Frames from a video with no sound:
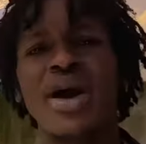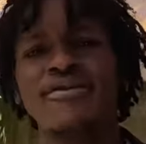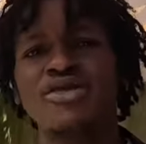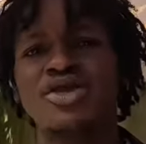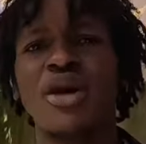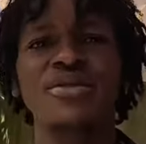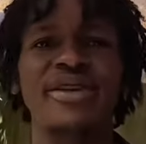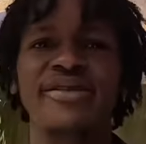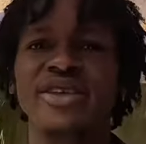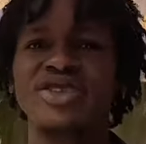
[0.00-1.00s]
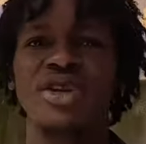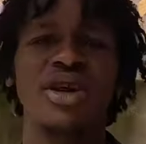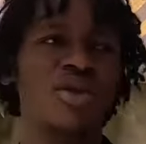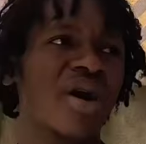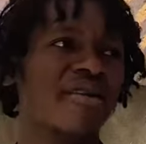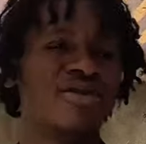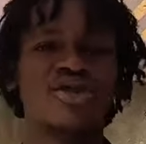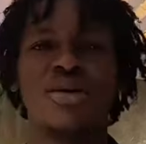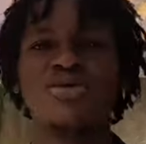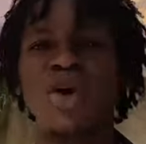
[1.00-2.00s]
We have to stop division and we have to
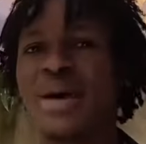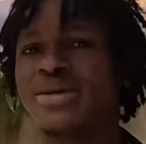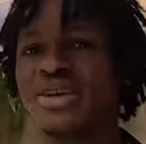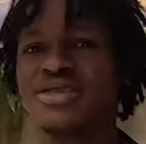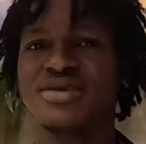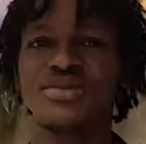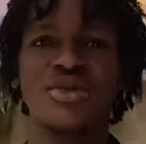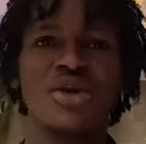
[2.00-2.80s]
stop tribalism.